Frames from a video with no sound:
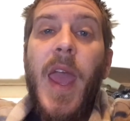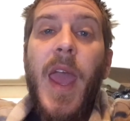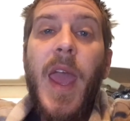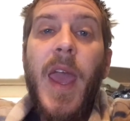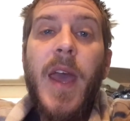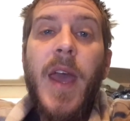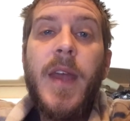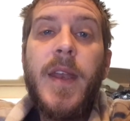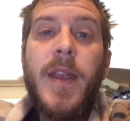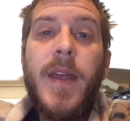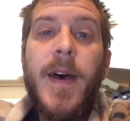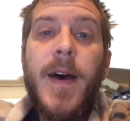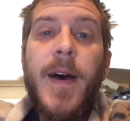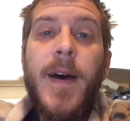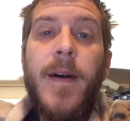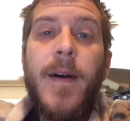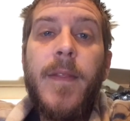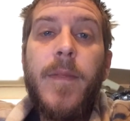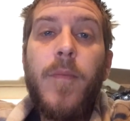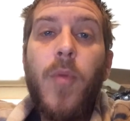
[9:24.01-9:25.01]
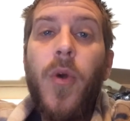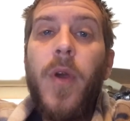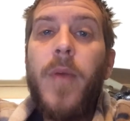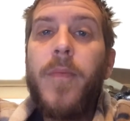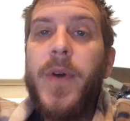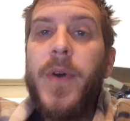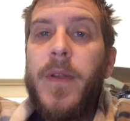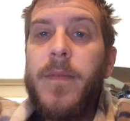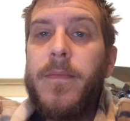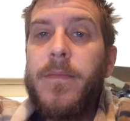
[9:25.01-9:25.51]
And the more
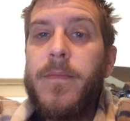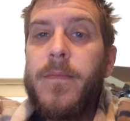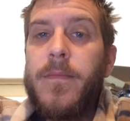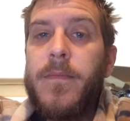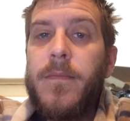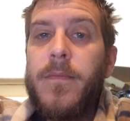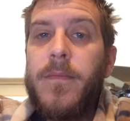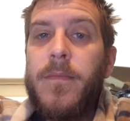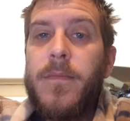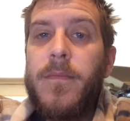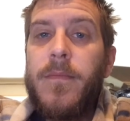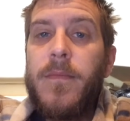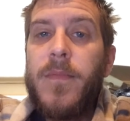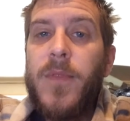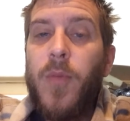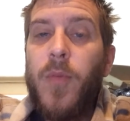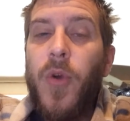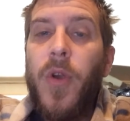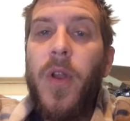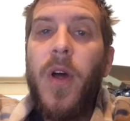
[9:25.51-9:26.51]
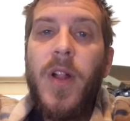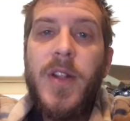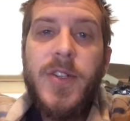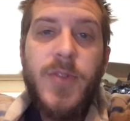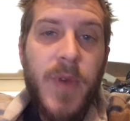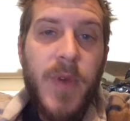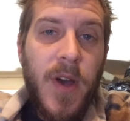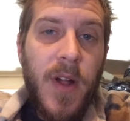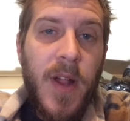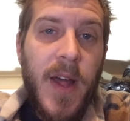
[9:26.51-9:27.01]
input, the more
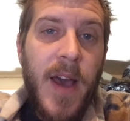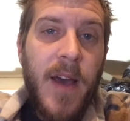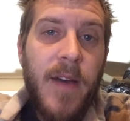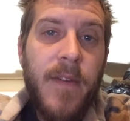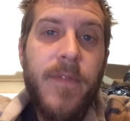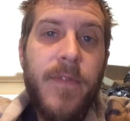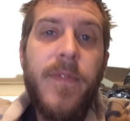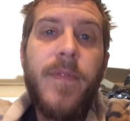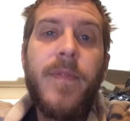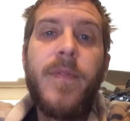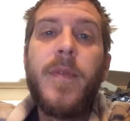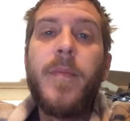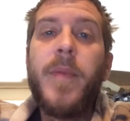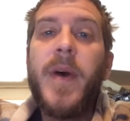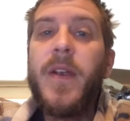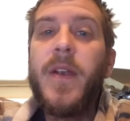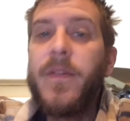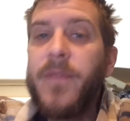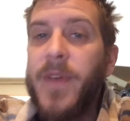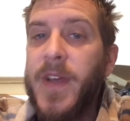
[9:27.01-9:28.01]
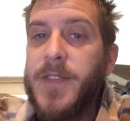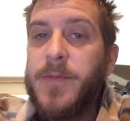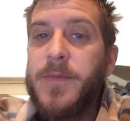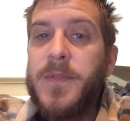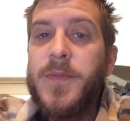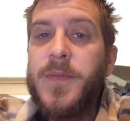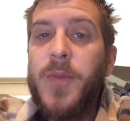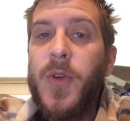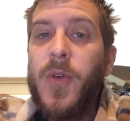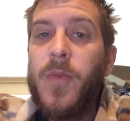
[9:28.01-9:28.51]
knowledge we all have, the better
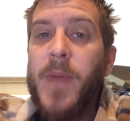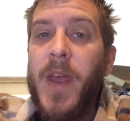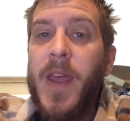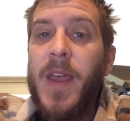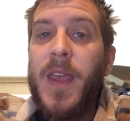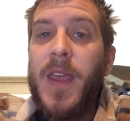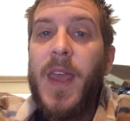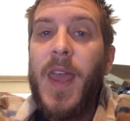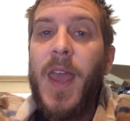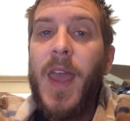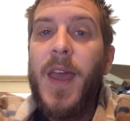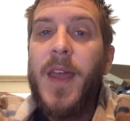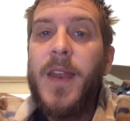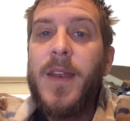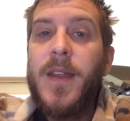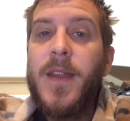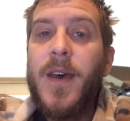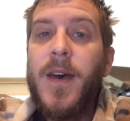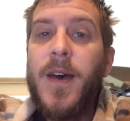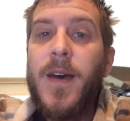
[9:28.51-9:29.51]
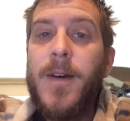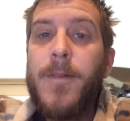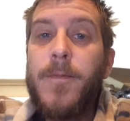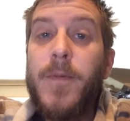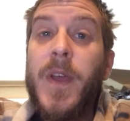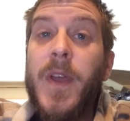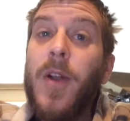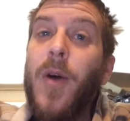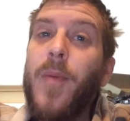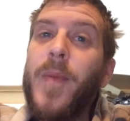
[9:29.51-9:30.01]
investments we make, and
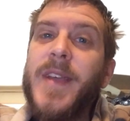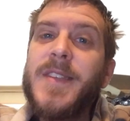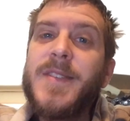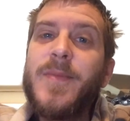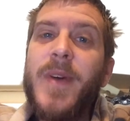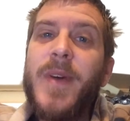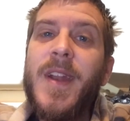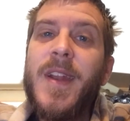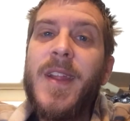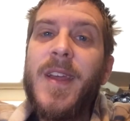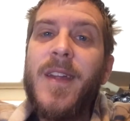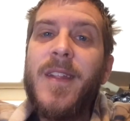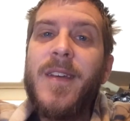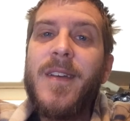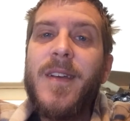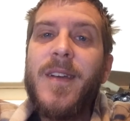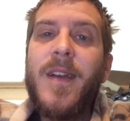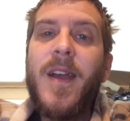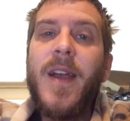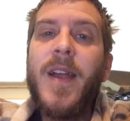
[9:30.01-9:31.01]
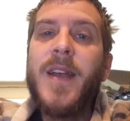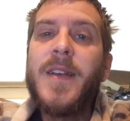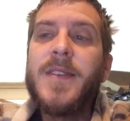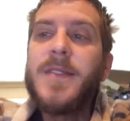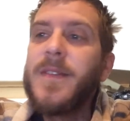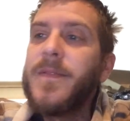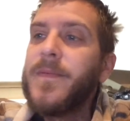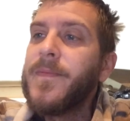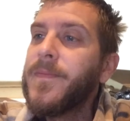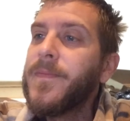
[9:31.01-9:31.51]
we can all make some money together. All right, guys.